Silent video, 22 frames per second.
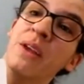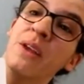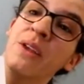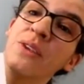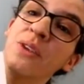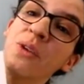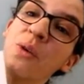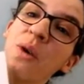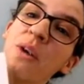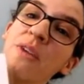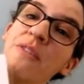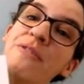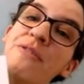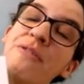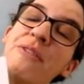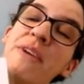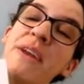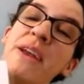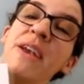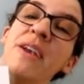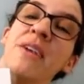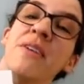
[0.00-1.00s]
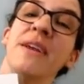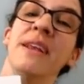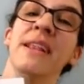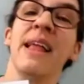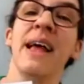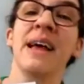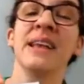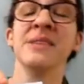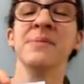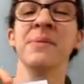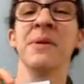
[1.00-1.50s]
So our very
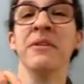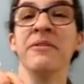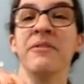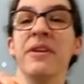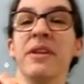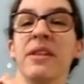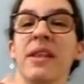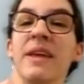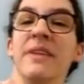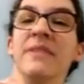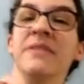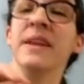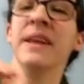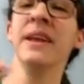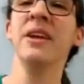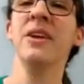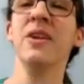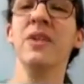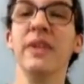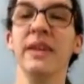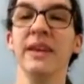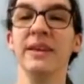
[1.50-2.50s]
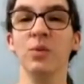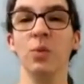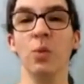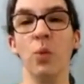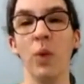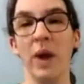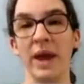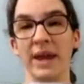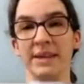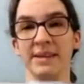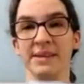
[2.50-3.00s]
last part of our life cycle is
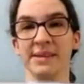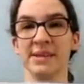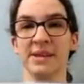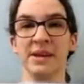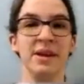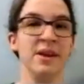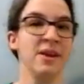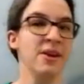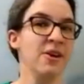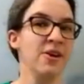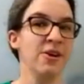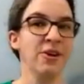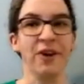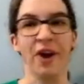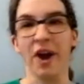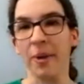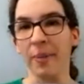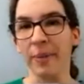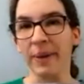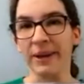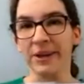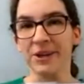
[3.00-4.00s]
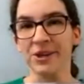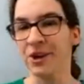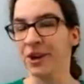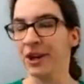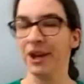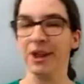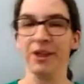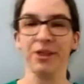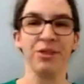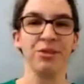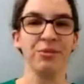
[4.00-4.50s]
waste. Garbage,
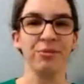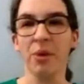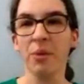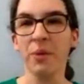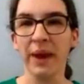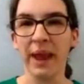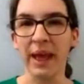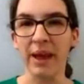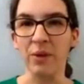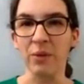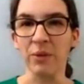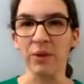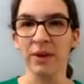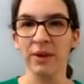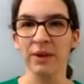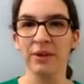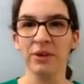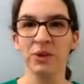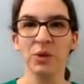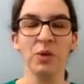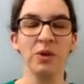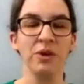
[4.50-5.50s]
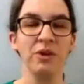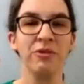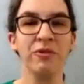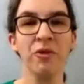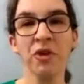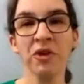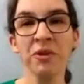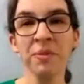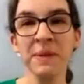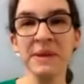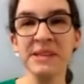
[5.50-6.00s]
you throw it out. So on your
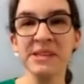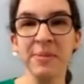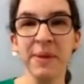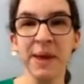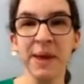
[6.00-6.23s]
fourth piece of